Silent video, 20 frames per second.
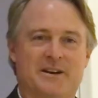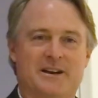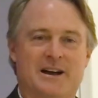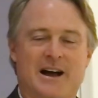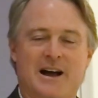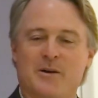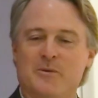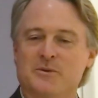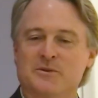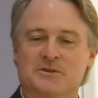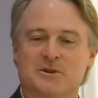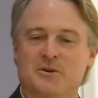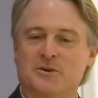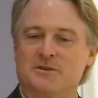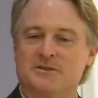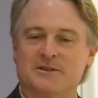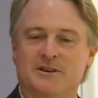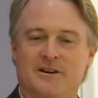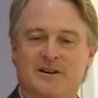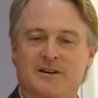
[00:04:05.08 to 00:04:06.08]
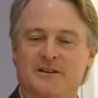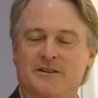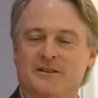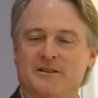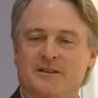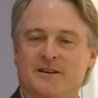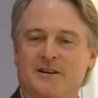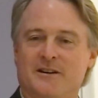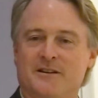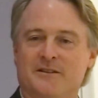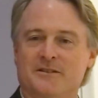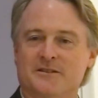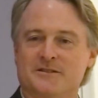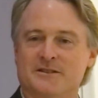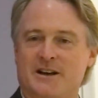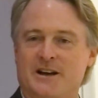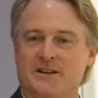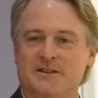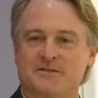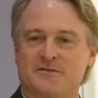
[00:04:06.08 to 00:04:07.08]
I was hooked on
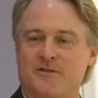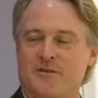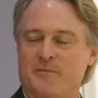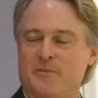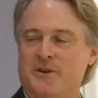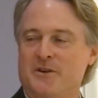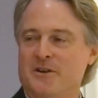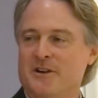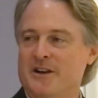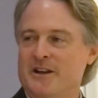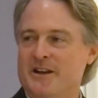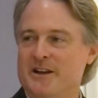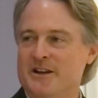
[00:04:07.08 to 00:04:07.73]
science from an early